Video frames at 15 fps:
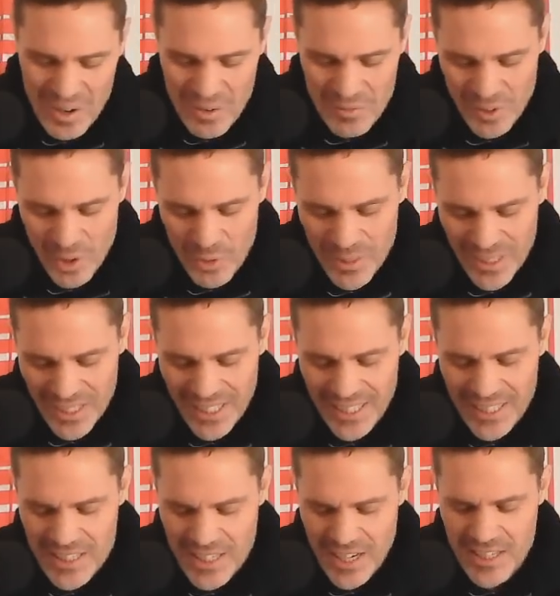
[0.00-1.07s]
Phil
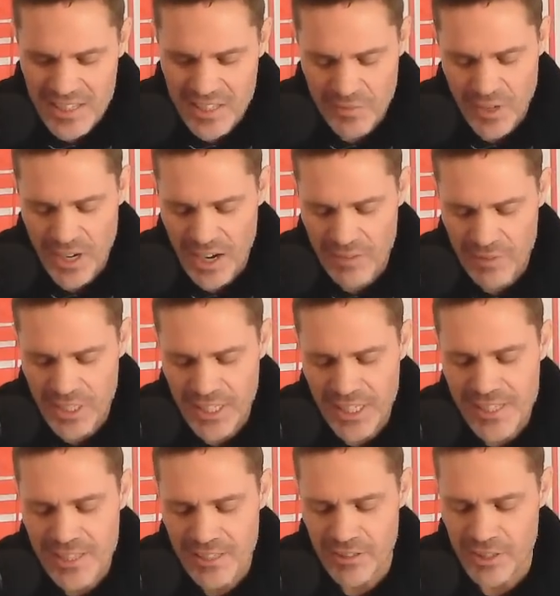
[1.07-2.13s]
McLean has asked if I have a
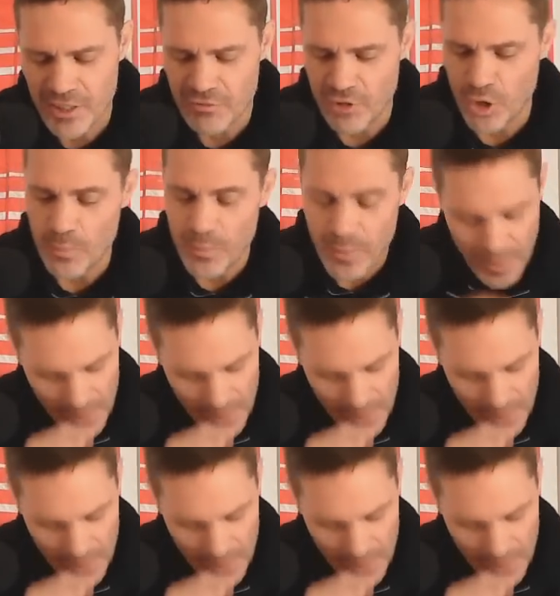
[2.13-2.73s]
heater in the room.